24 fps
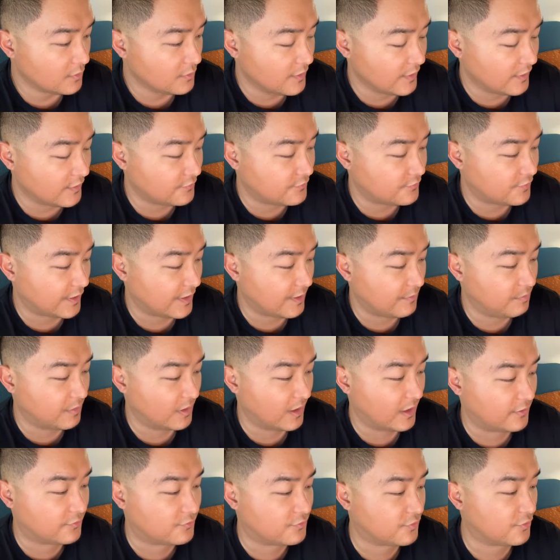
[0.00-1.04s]
DC,
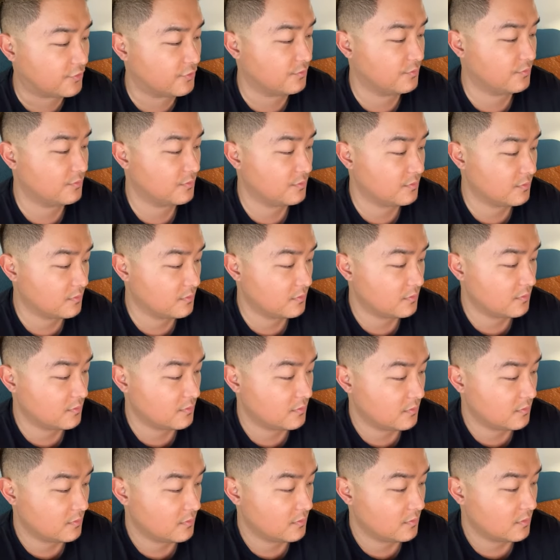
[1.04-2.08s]
bless you.
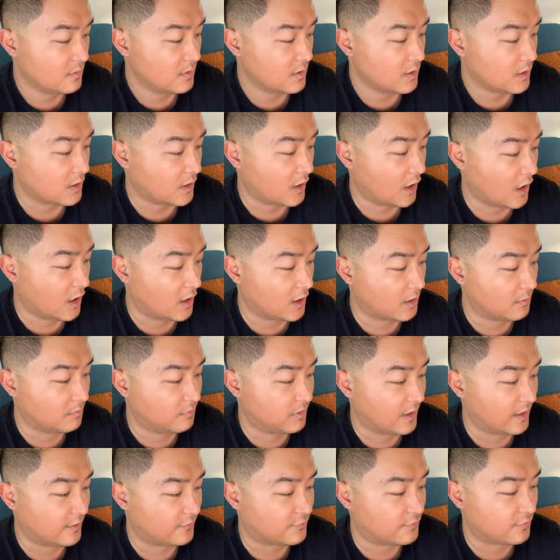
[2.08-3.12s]
Connie,
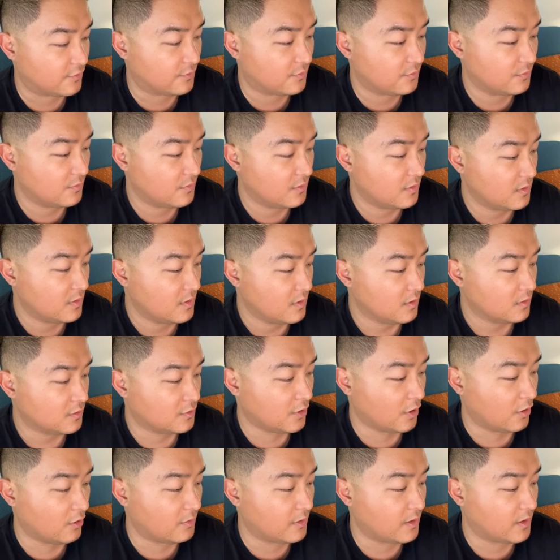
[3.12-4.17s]
bless you.
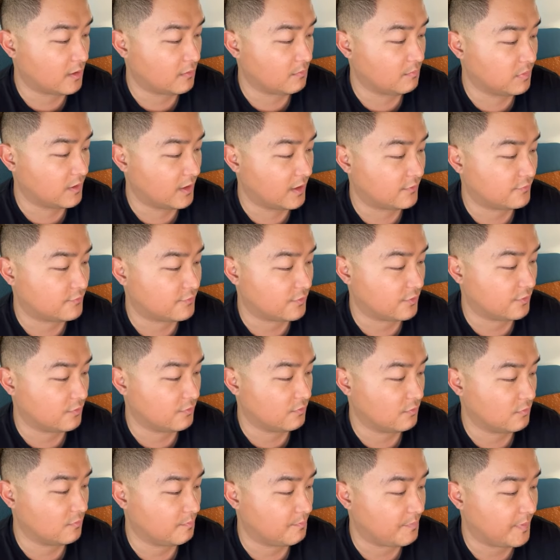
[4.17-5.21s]
Tony, bless you.
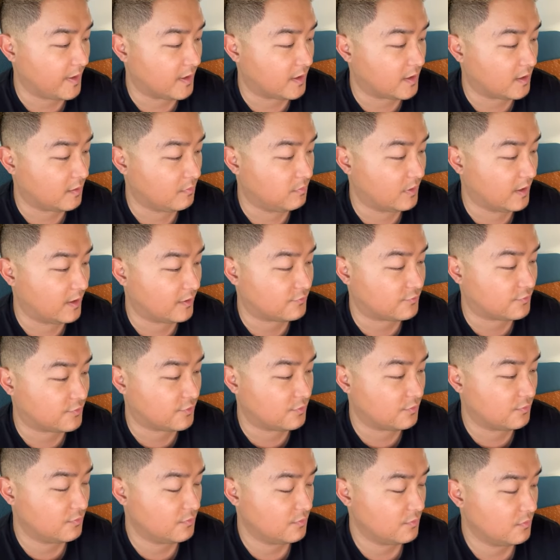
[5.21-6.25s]
Pinky, bless
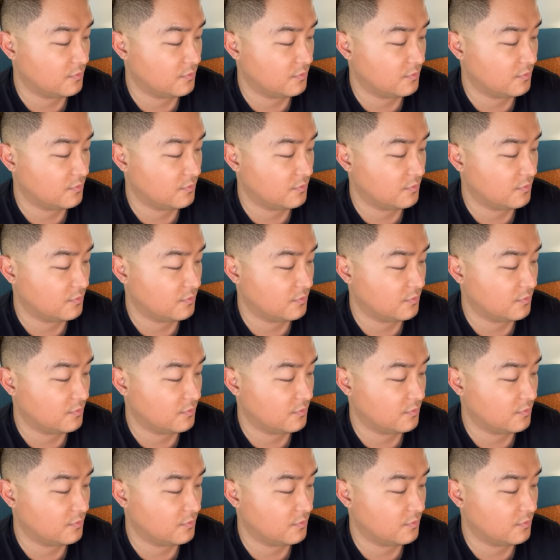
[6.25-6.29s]
you.